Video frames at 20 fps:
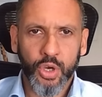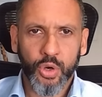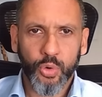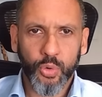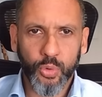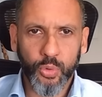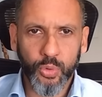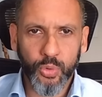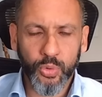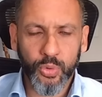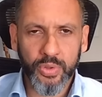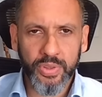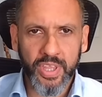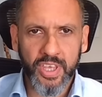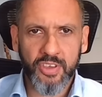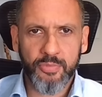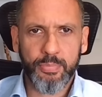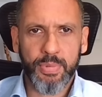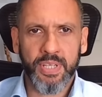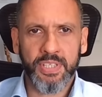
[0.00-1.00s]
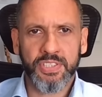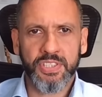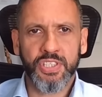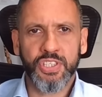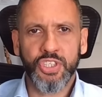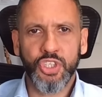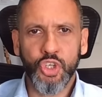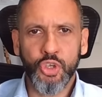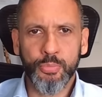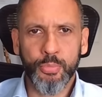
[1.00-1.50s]
or they have been to
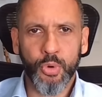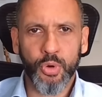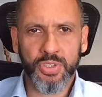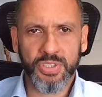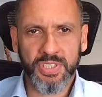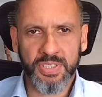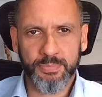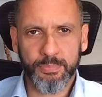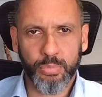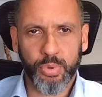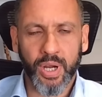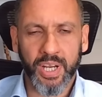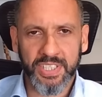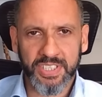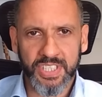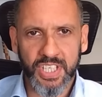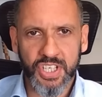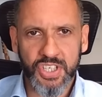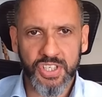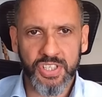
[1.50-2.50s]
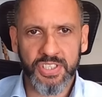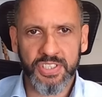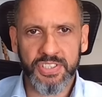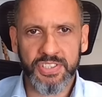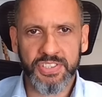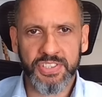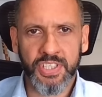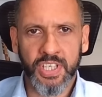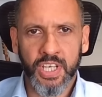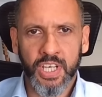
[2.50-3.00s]
numerous
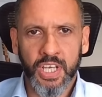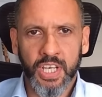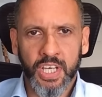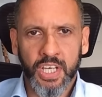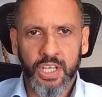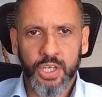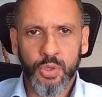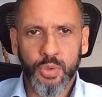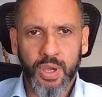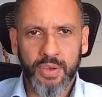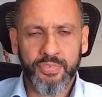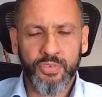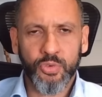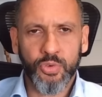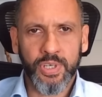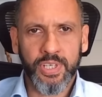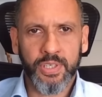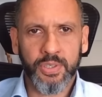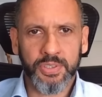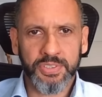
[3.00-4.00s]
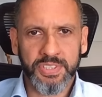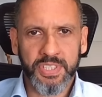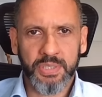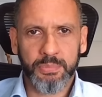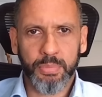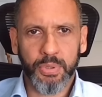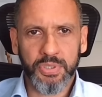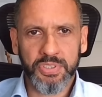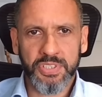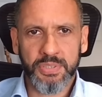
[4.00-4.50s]
practitioners who haven't really got to the
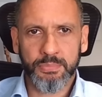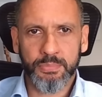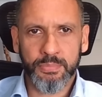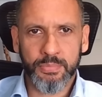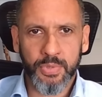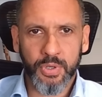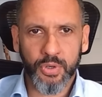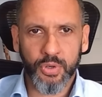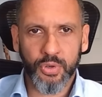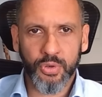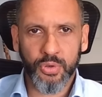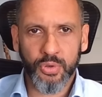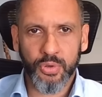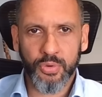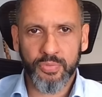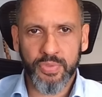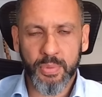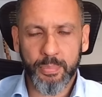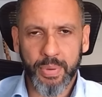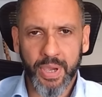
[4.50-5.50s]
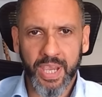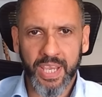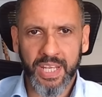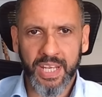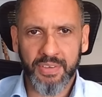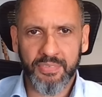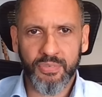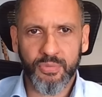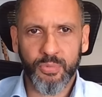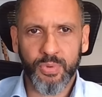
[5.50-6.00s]
bottom of the pain,
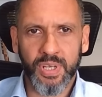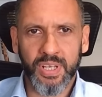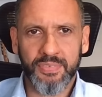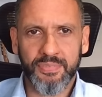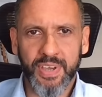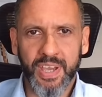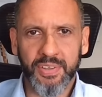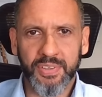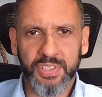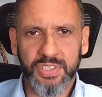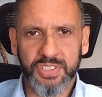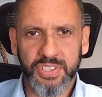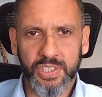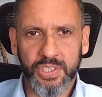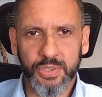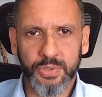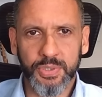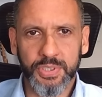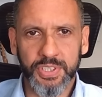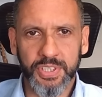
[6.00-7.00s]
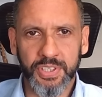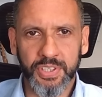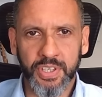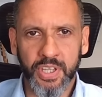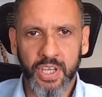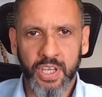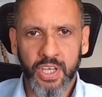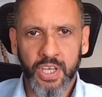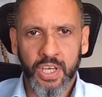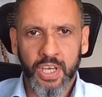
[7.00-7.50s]
haven't really found a solution,
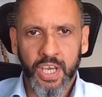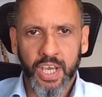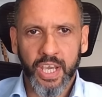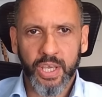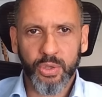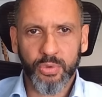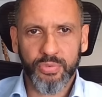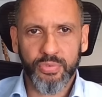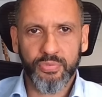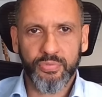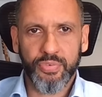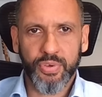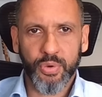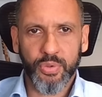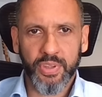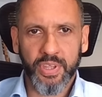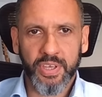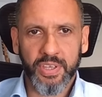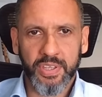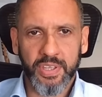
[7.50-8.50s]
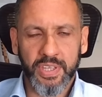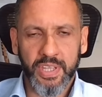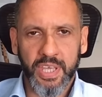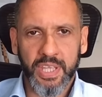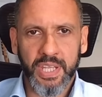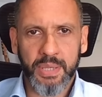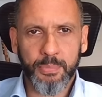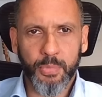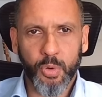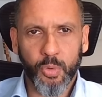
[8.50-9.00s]
and often feel that
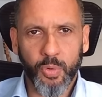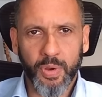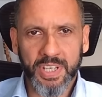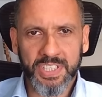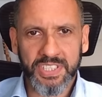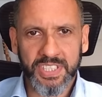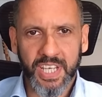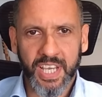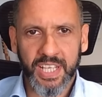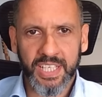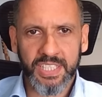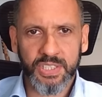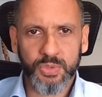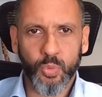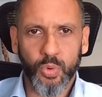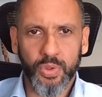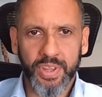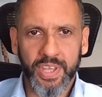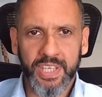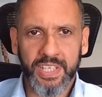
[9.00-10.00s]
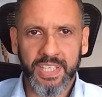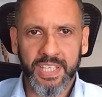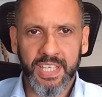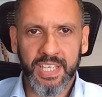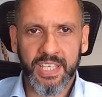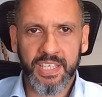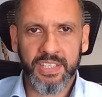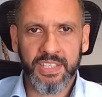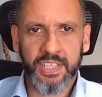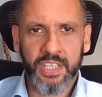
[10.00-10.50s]
an MRI scan is what they
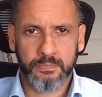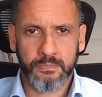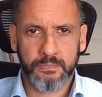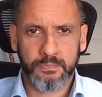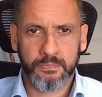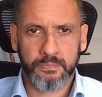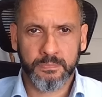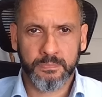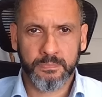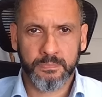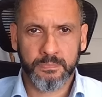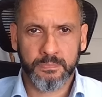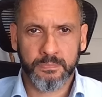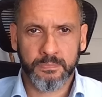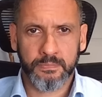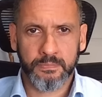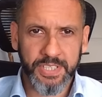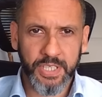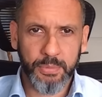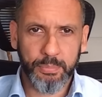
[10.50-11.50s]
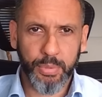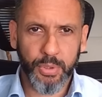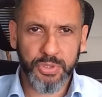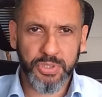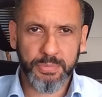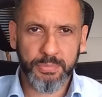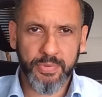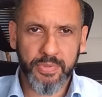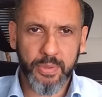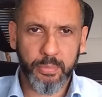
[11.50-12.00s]
need to get to the
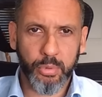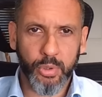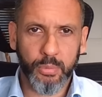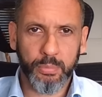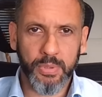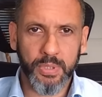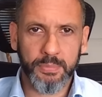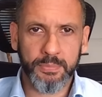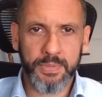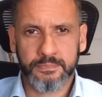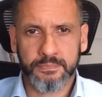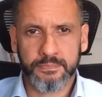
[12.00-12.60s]
bottom of the problem.